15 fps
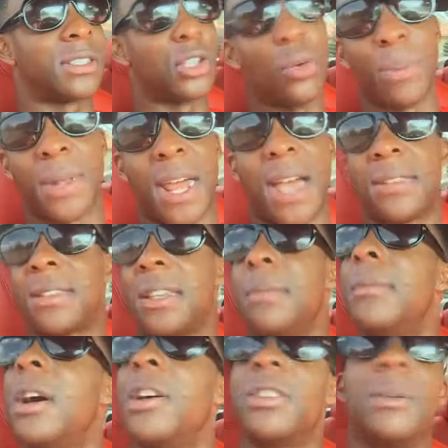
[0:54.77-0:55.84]
stupid-ass
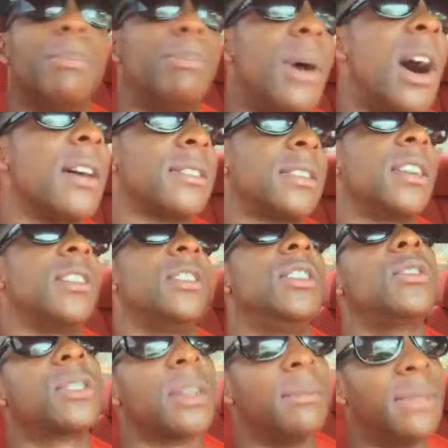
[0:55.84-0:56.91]
email, your boss tell you to
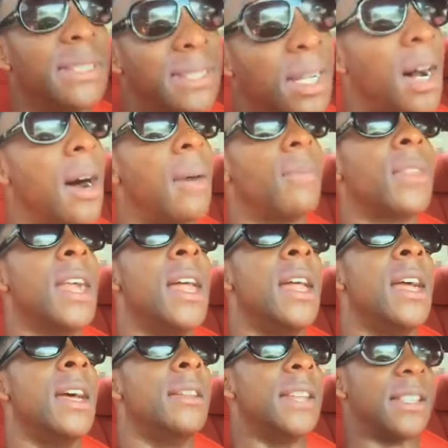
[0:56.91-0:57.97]
do something dumb,
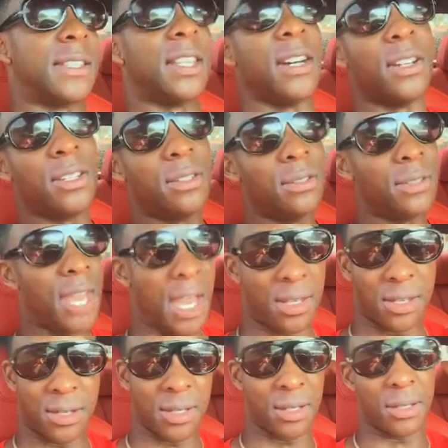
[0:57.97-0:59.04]
they tell you that
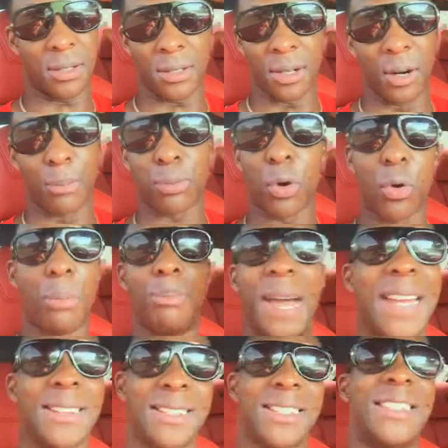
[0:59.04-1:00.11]
you're on
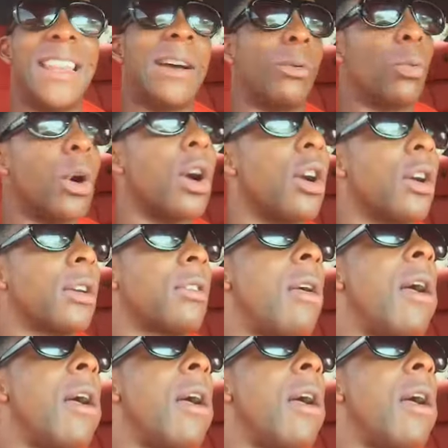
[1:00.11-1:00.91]
probation at work,